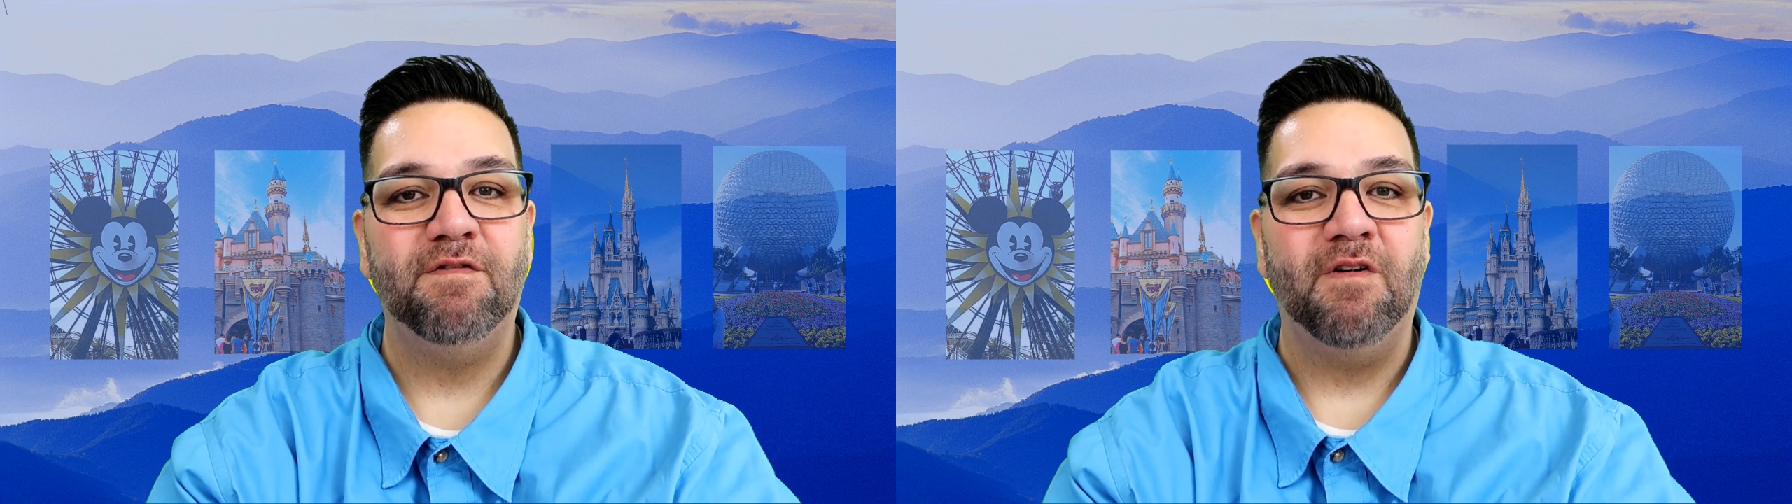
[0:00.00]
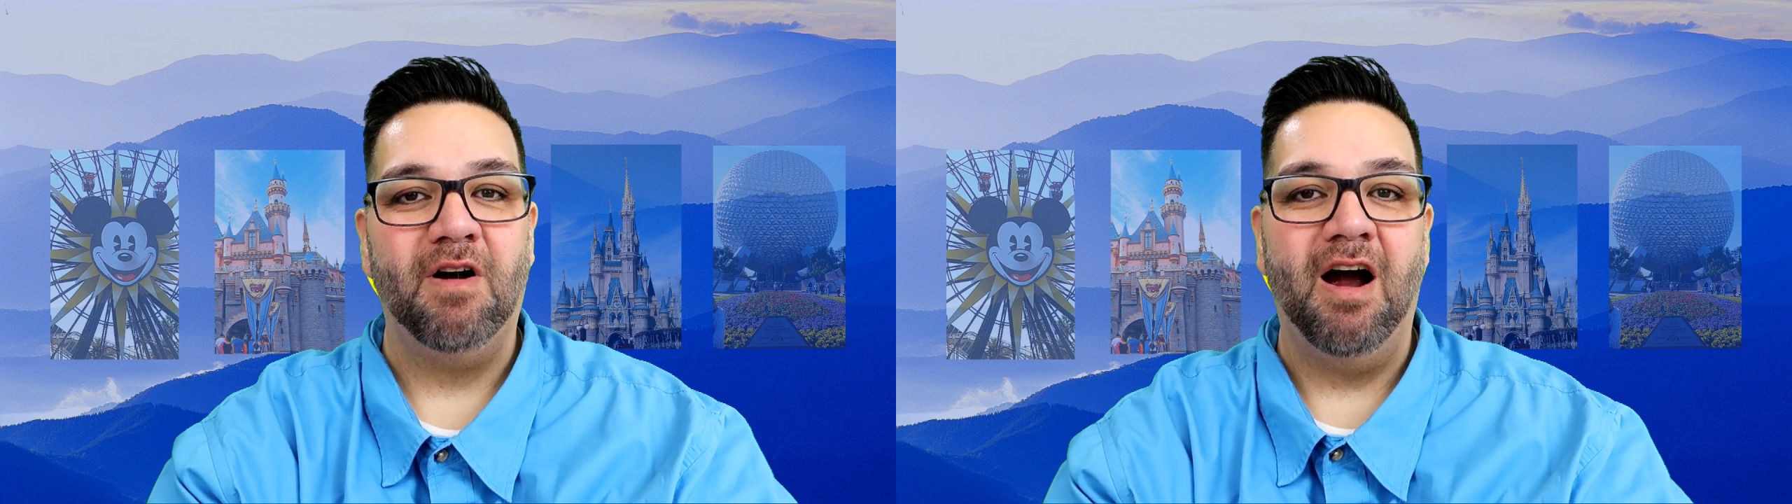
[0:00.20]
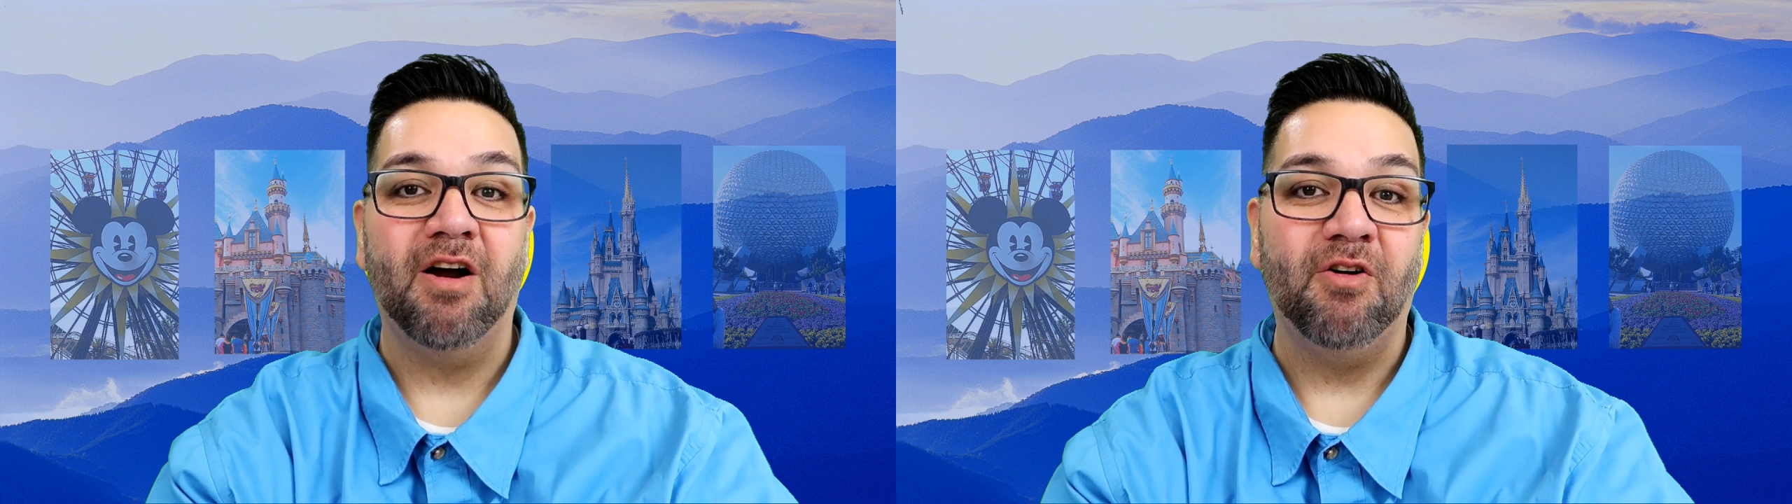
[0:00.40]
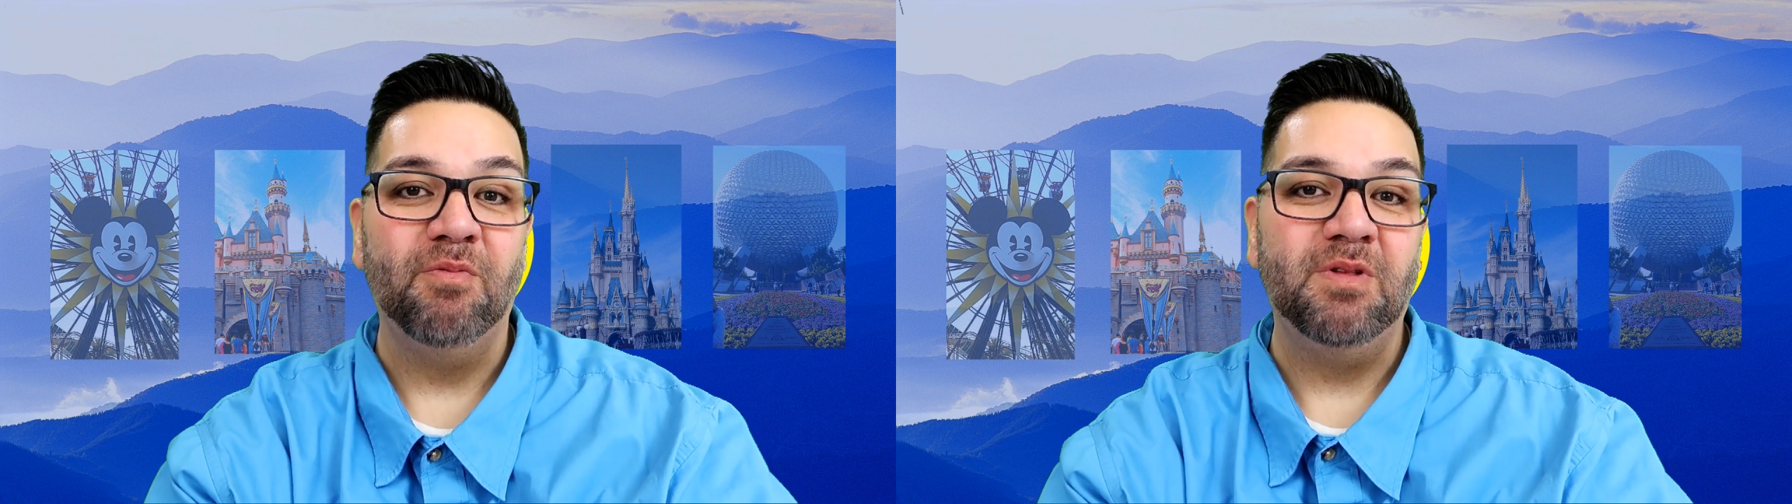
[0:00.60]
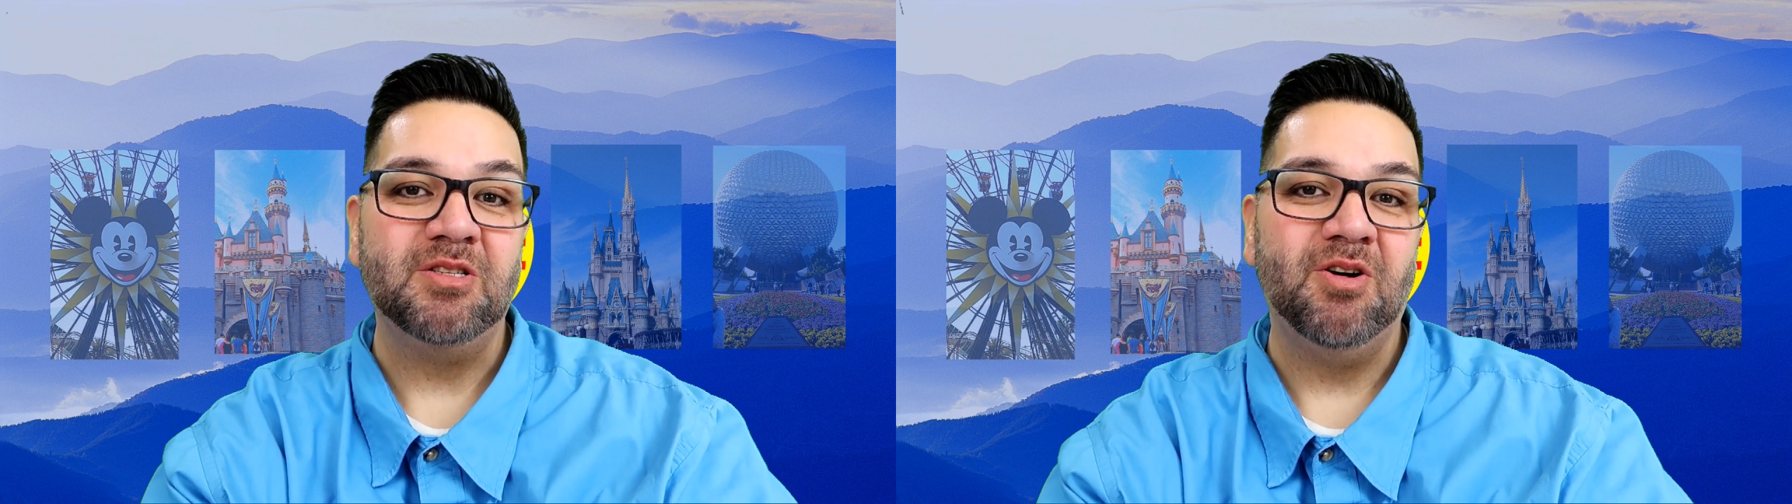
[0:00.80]
for our
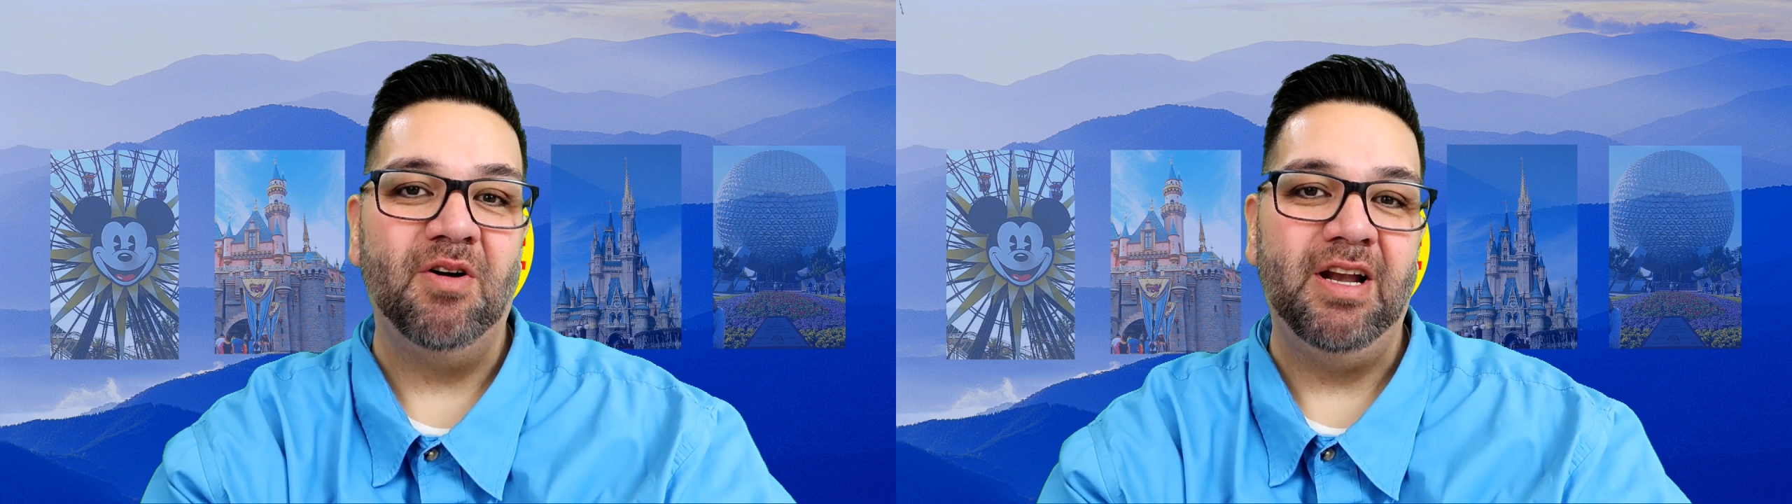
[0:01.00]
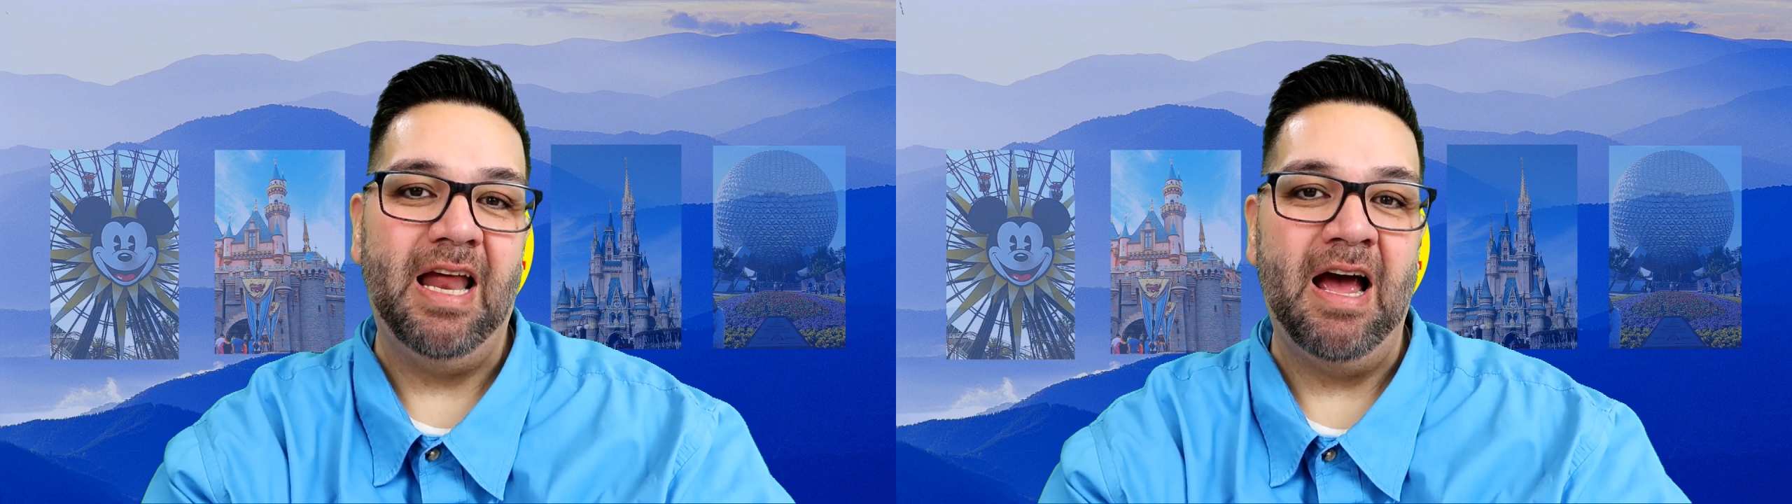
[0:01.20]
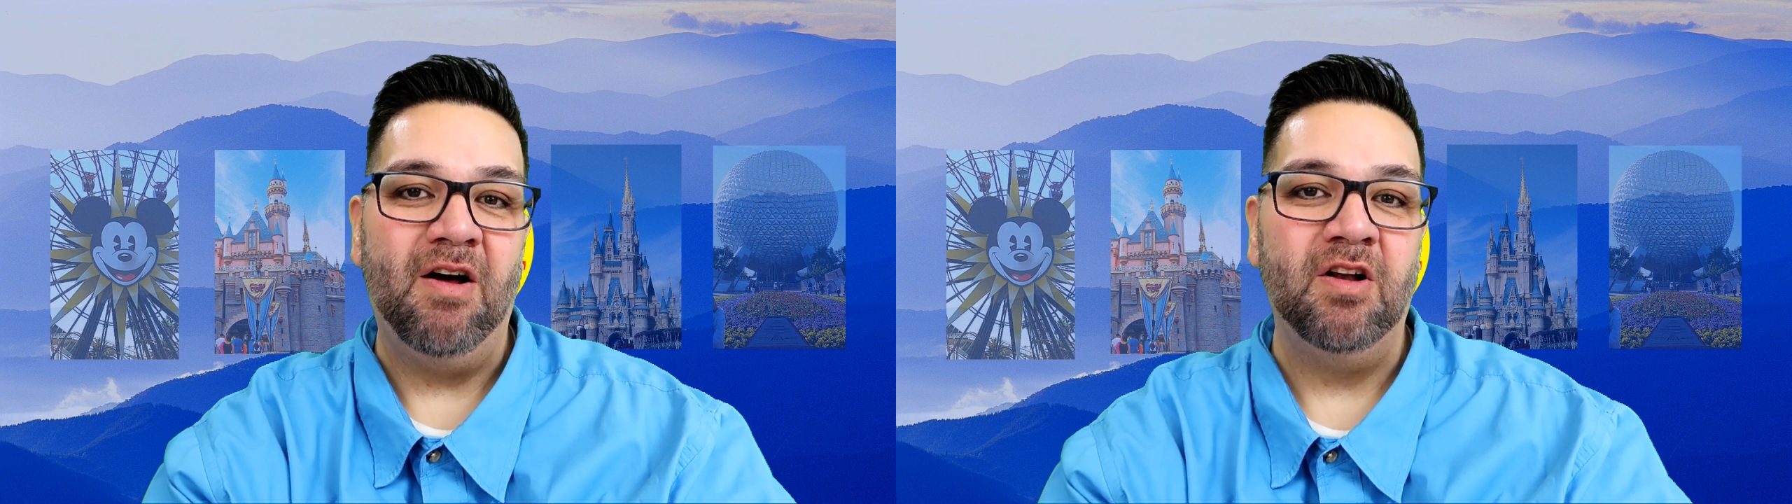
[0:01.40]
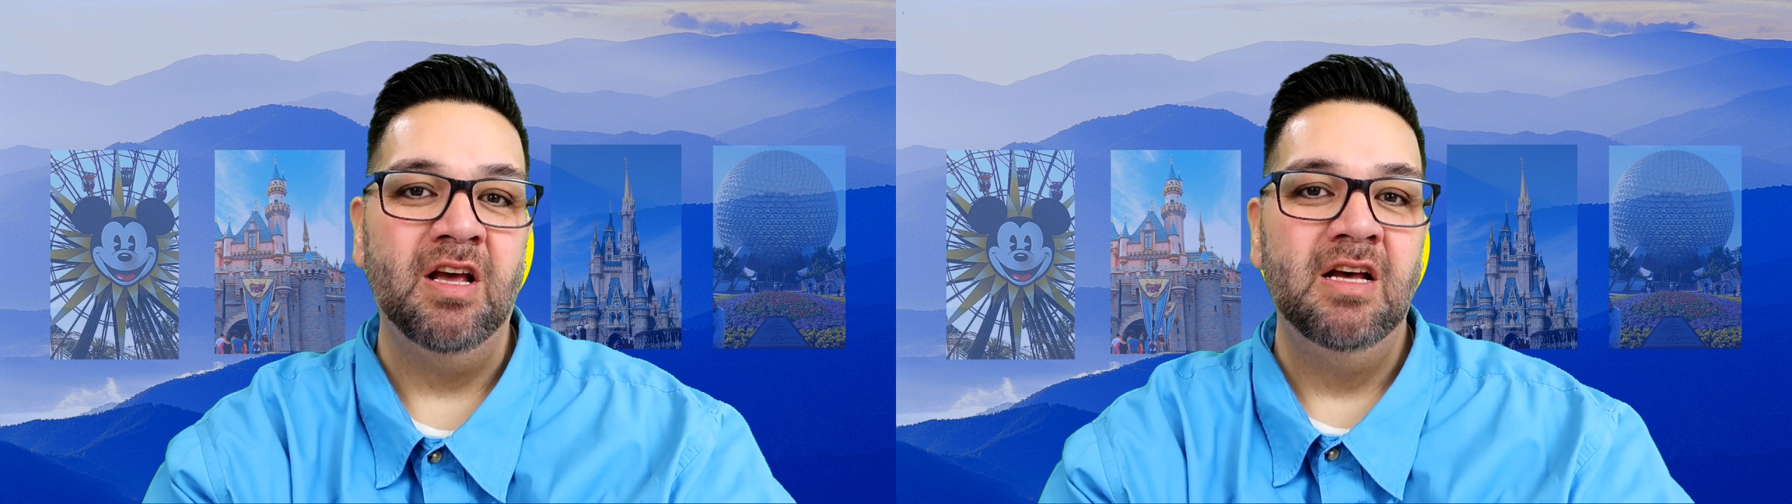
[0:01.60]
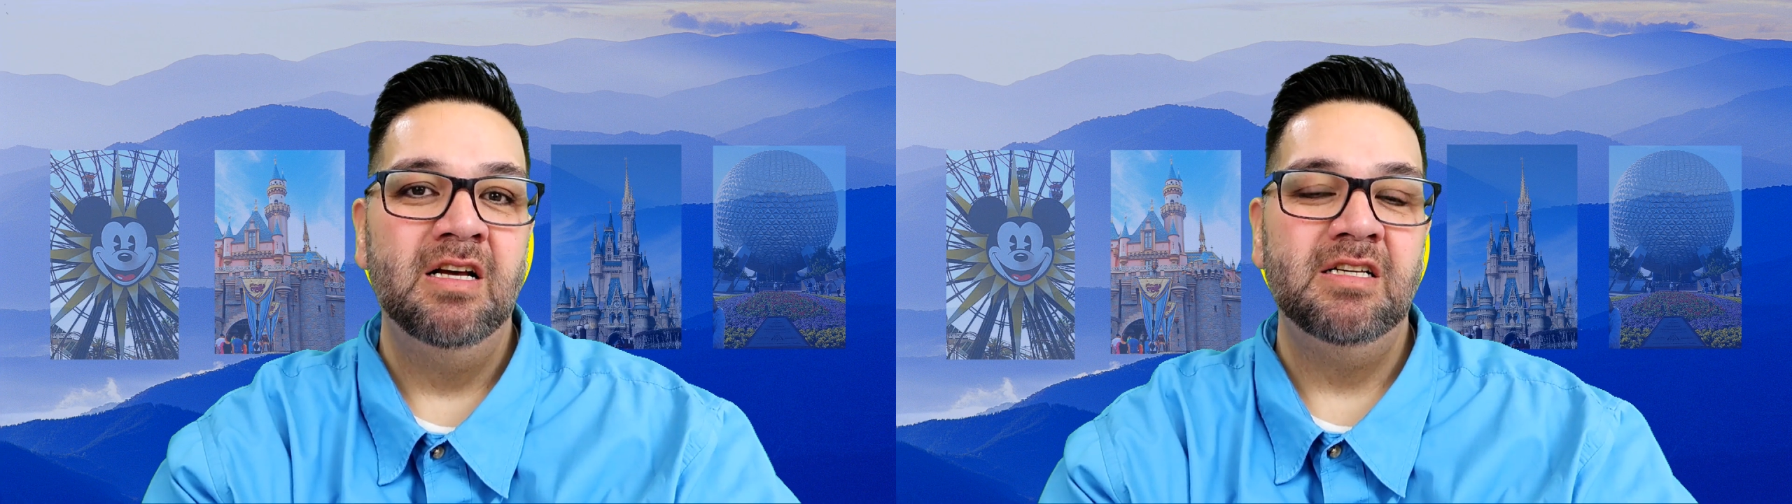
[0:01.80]
group that's going down